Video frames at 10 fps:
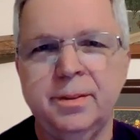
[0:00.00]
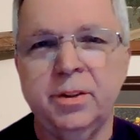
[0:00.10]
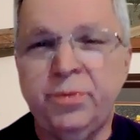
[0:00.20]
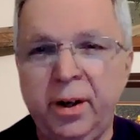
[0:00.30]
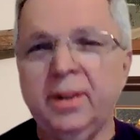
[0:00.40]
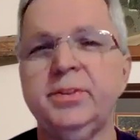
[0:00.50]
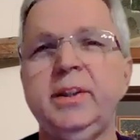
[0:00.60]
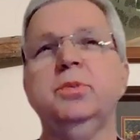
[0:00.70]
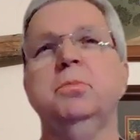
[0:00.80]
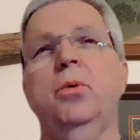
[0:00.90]
The
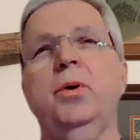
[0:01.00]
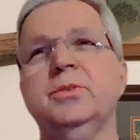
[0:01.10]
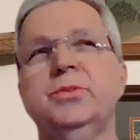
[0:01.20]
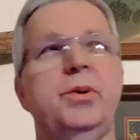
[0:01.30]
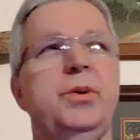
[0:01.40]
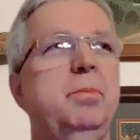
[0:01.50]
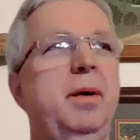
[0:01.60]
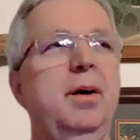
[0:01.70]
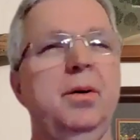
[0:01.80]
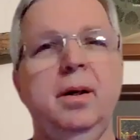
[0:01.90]
Pharisees were more concerned
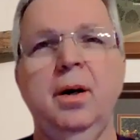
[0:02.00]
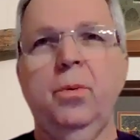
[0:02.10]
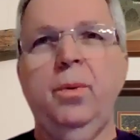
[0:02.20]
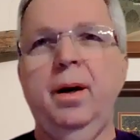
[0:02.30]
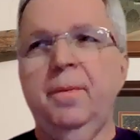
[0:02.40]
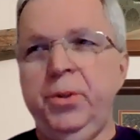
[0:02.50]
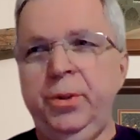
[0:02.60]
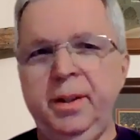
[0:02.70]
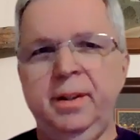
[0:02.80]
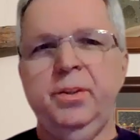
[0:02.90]
about, well,
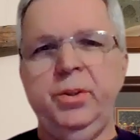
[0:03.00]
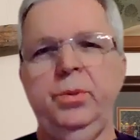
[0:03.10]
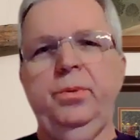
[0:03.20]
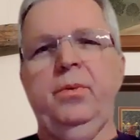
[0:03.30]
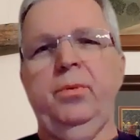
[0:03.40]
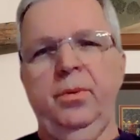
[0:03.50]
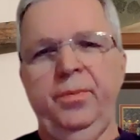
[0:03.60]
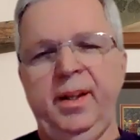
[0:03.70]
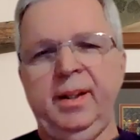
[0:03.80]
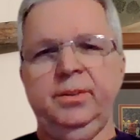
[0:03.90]
you didn't do the
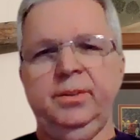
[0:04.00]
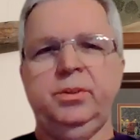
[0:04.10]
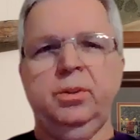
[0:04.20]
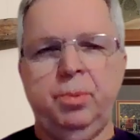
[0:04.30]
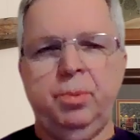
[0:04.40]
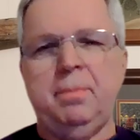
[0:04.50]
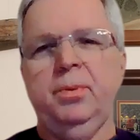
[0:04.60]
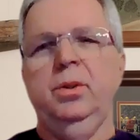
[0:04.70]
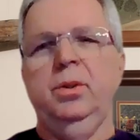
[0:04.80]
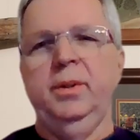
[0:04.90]
things the
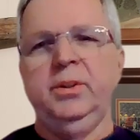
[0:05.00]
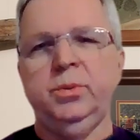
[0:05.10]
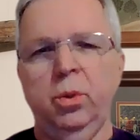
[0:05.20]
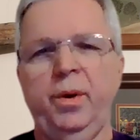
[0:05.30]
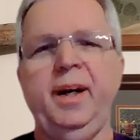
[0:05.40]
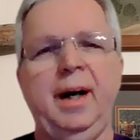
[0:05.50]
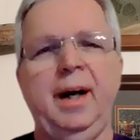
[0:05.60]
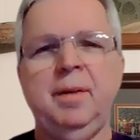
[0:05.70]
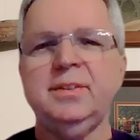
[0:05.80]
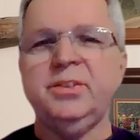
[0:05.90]
proper ritual way.
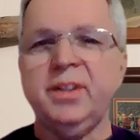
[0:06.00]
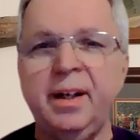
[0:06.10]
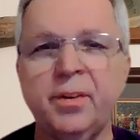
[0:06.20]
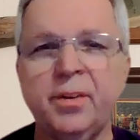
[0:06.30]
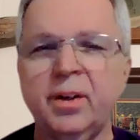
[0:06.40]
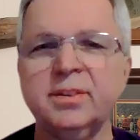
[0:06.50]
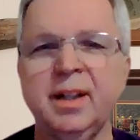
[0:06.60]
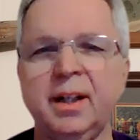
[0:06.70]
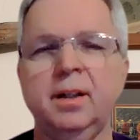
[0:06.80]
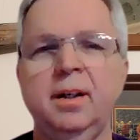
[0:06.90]
I'm not saying there is
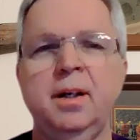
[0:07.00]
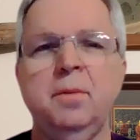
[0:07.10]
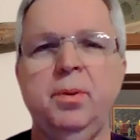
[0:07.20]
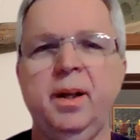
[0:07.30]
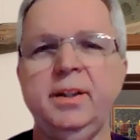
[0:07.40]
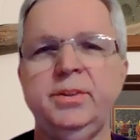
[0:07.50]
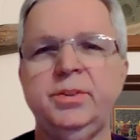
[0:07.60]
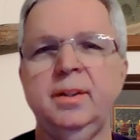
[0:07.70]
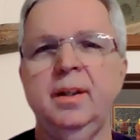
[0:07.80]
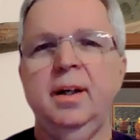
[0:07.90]
not a
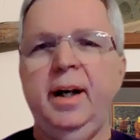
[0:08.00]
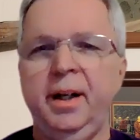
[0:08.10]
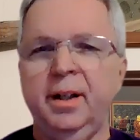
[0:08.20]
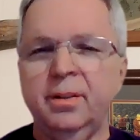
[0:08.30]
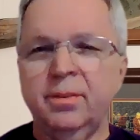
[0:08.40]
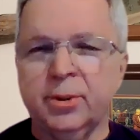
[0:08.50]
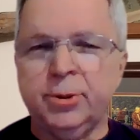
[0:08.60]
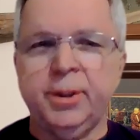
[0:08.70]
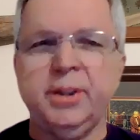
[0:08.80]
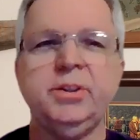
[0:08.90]
place uh, for
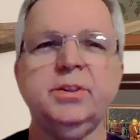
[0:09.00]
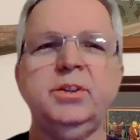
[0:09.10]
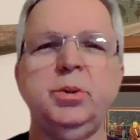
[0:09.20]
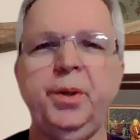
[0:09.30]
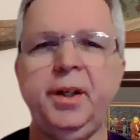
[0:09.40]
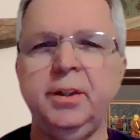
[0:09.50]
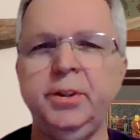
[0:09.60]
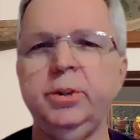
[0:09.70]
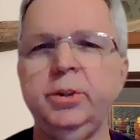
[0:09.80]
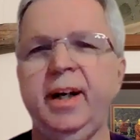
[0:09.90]
traditions that we can
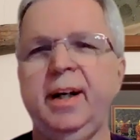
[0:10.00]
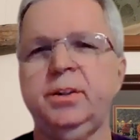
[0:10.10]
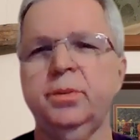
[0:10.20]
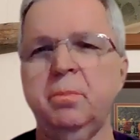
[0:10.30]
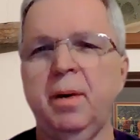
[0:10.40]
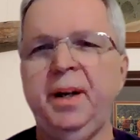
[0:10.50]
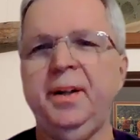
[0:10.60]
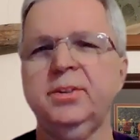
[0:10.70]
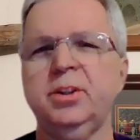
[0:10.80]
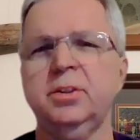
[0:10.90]
use that to
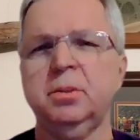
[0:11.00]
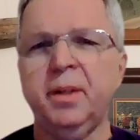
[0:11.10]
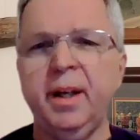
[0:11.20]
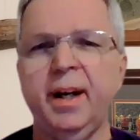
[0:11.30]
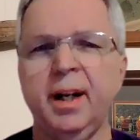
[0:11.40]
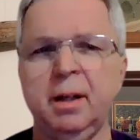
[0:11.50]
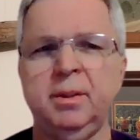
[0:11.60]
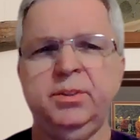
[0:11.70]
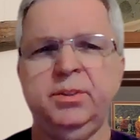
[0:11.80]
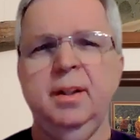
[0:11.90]
remind us of some key
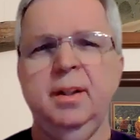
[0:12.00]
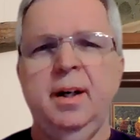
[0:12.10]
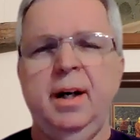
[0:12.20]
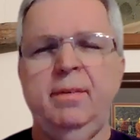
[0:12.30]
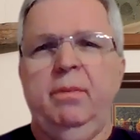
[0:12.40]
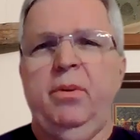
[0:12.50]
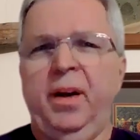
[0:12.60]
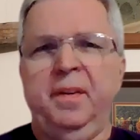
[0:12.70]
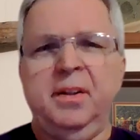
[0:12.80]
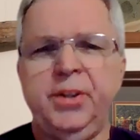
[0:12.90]
elements of
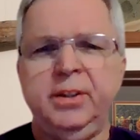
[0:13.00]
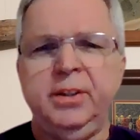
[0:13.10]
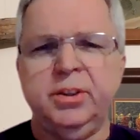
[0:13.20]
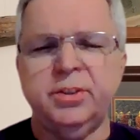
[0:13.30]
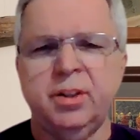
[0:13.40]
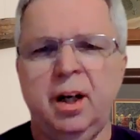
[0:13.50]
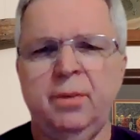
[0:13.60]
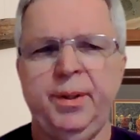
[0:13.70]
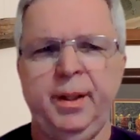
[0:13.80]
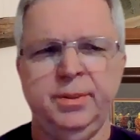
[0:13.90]
everything that Jesus has
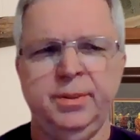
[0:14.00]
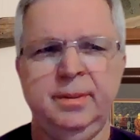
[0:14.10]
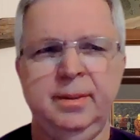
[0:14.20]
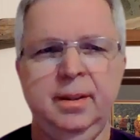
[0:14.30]
offered us.